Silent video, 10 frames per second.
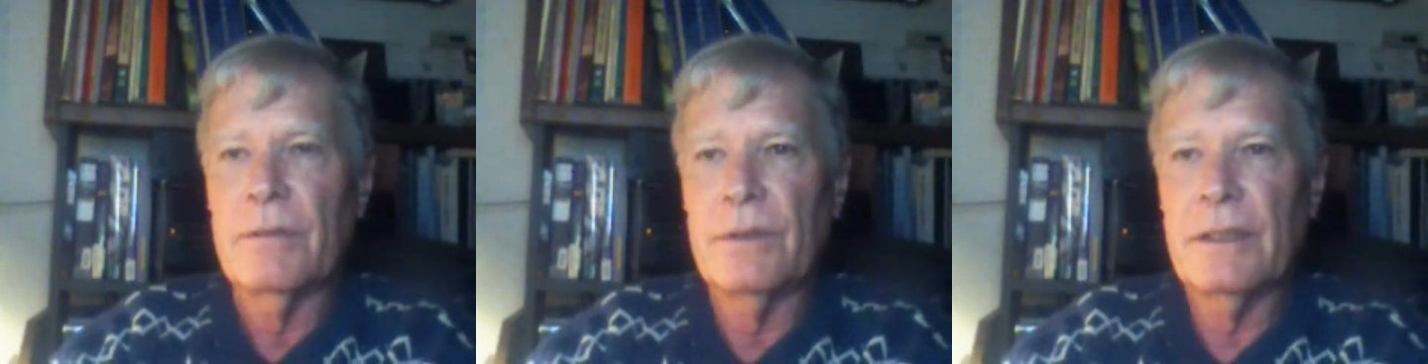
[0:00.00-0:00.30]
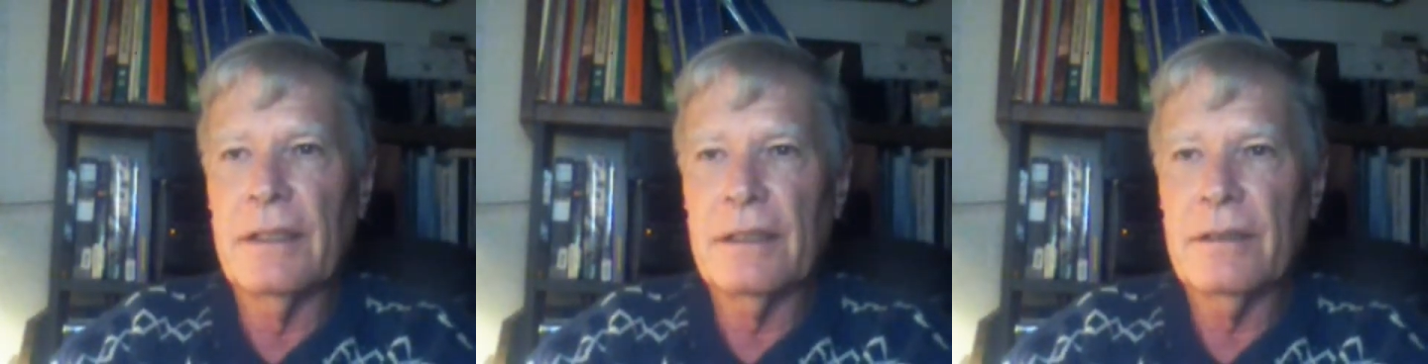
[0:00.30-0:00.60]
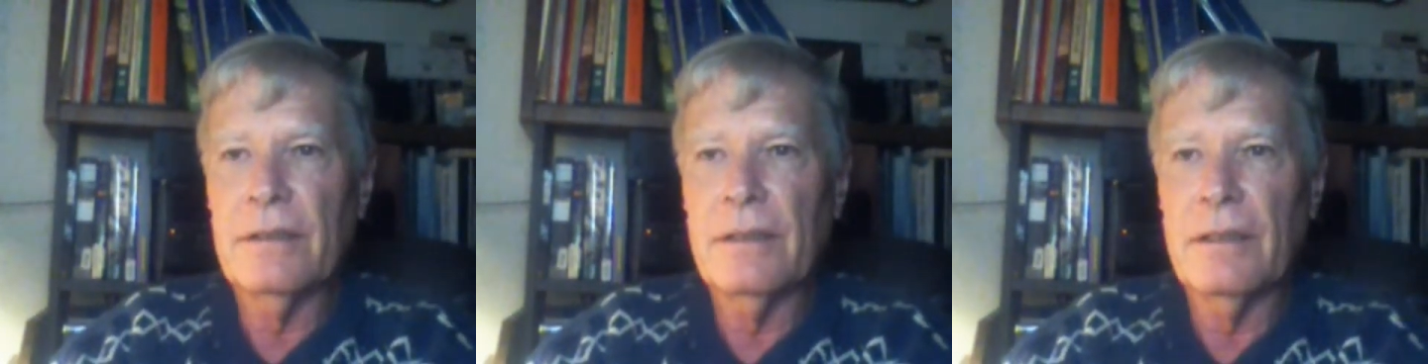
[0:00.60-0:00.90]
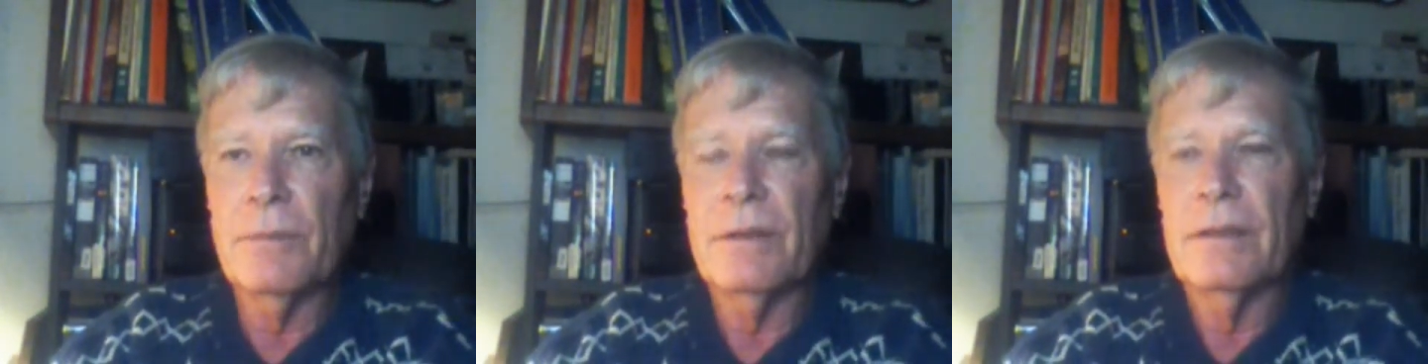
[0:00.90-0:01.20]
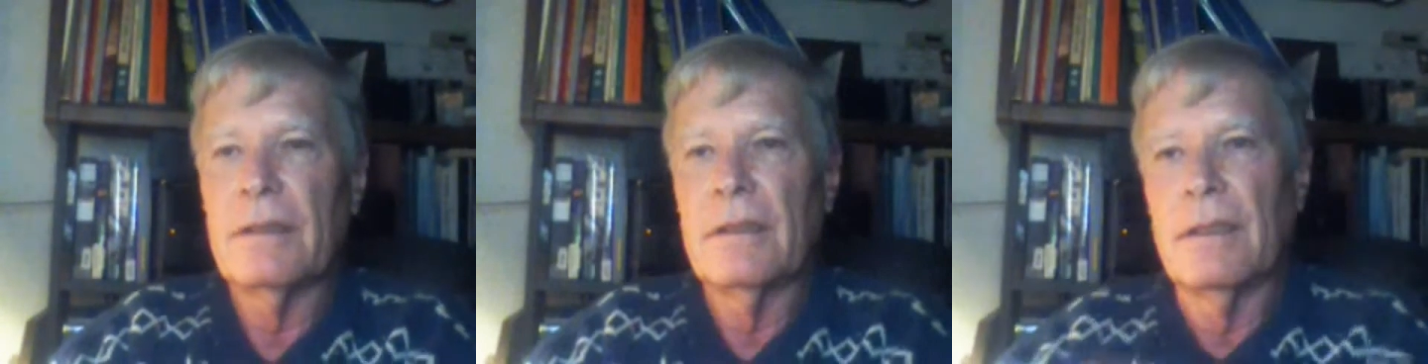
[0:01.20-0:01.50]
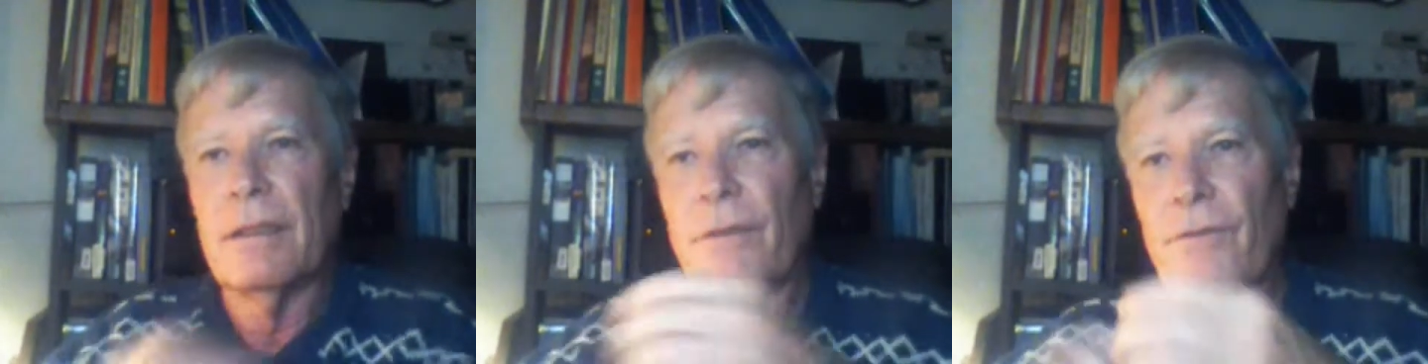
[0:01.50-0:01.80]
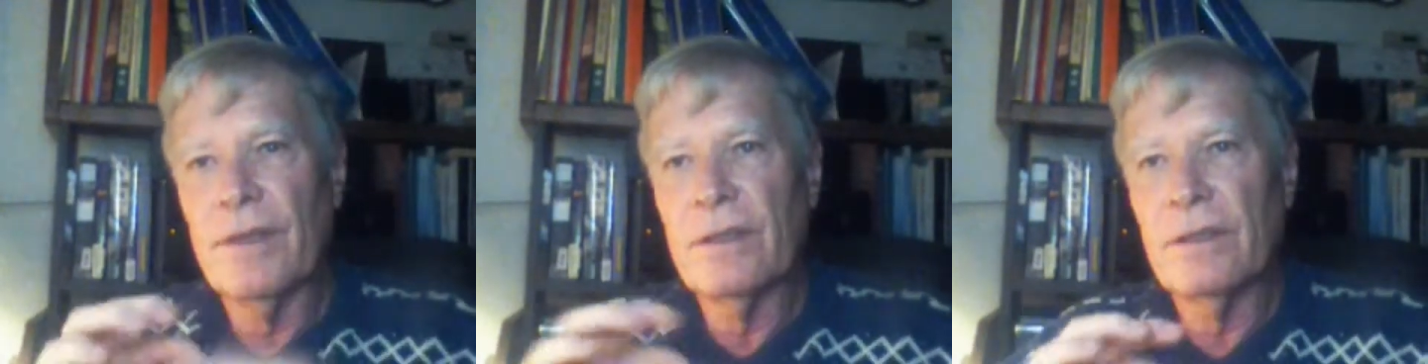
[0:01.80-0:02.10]
When you get to the number, you
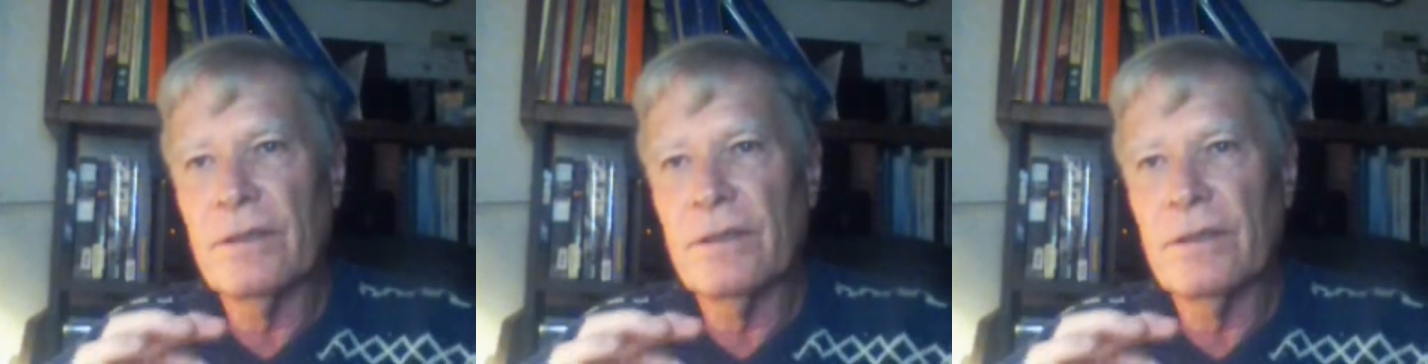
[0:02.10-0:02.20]
feel